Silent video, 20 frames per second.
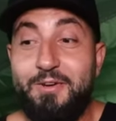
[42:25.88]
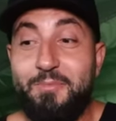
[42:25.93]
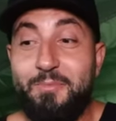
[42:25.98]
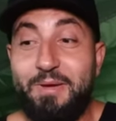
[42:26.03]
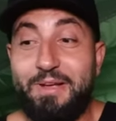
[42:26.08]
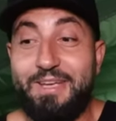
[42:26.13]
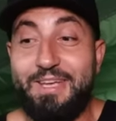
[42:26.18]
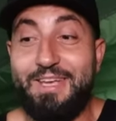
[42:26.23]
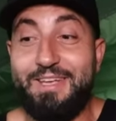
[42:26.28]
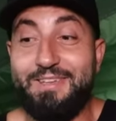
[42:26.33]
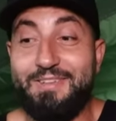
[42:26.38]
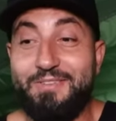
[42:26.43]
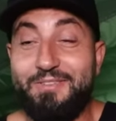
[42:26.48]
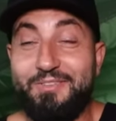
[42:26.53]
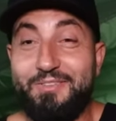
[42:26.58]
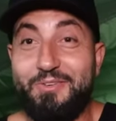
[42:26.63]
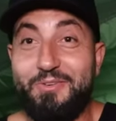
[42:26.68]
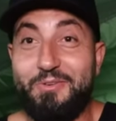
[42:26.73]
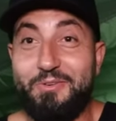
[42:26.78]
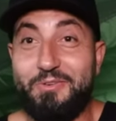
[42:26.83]
now, my K2
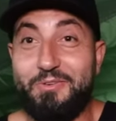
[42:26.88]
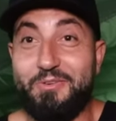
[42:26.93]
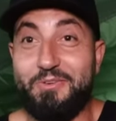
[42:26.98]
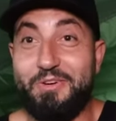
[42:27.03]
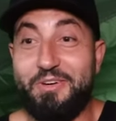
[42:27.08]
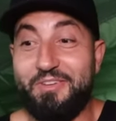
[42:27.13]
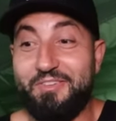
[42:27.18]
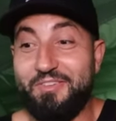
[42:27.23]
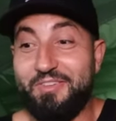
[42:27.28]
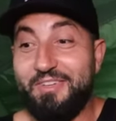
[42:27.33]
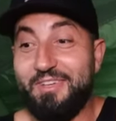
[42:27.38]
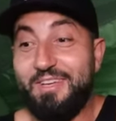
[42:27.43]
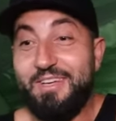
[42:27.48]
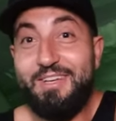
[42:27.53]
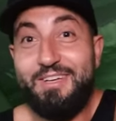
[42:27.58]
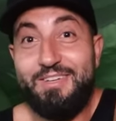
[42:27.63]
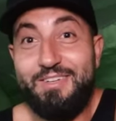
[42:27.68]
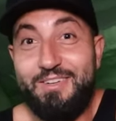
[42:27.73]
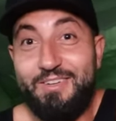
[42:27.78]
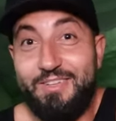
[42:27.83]
is going crazy.
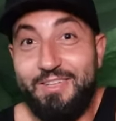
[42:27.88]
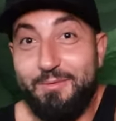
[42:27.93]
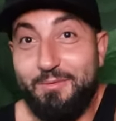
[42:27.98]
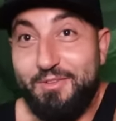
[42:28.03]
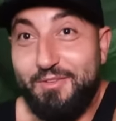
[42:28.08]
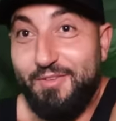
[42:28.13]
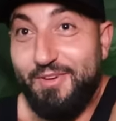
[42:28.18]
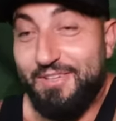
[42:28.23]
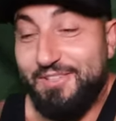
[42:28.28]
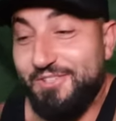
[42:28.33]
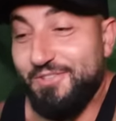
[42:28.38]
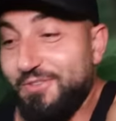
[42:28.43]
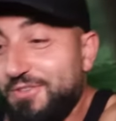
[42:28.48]
Hold on, let me see if I can